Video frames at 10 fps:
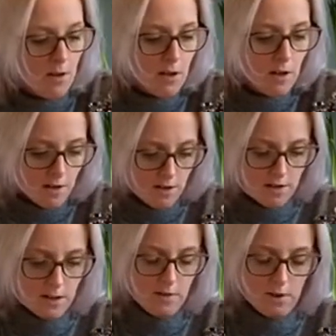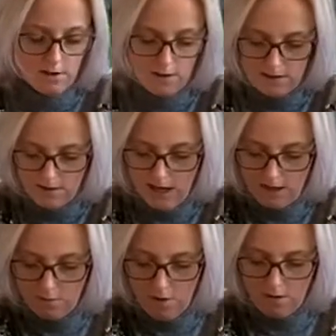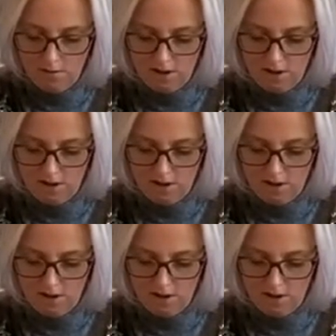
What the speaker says: Let's have a look at this next one.